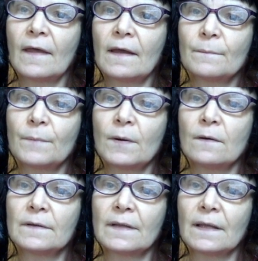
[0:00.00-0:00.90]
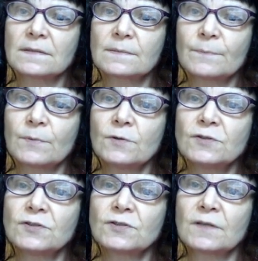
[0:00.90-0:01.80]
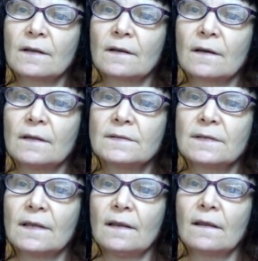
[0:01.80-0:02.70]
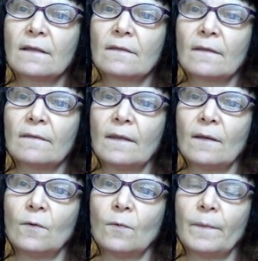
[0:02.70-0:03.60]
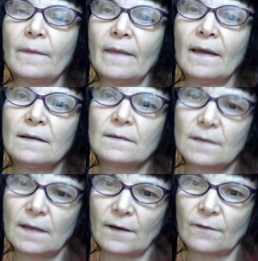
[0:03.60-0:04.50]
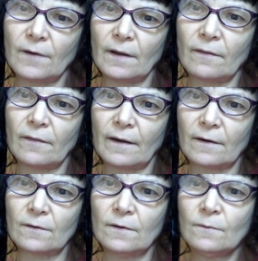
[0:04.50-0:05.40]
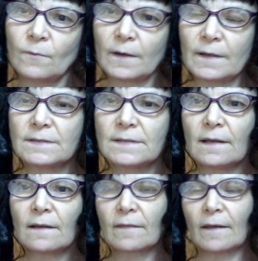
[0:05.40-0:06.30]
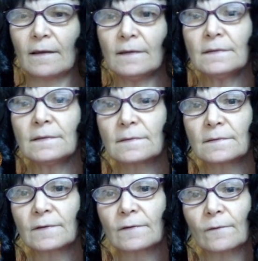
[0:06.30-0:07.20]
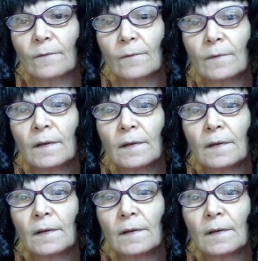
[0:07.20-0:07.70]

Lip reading: that pawn gets pushed and I take, then they open that area there when I take that. So